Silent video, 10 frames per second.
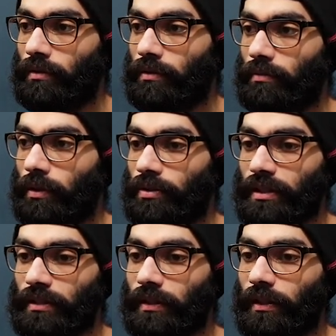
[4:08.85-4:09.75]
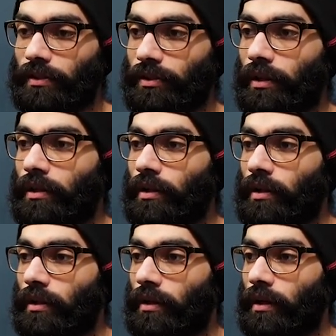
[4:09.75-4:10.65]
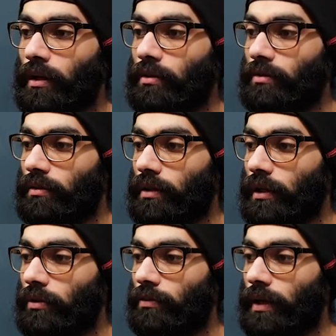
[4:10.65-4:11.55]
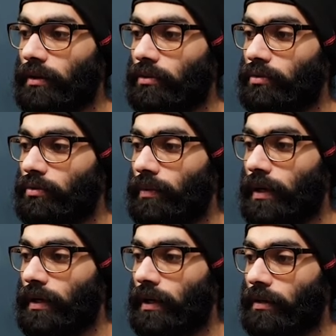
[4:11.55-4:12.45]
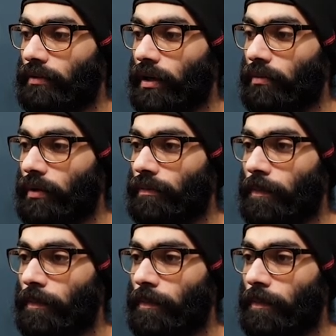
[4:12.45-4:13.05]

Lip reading: about 60 layers. Okay, now I'll go back to my active camera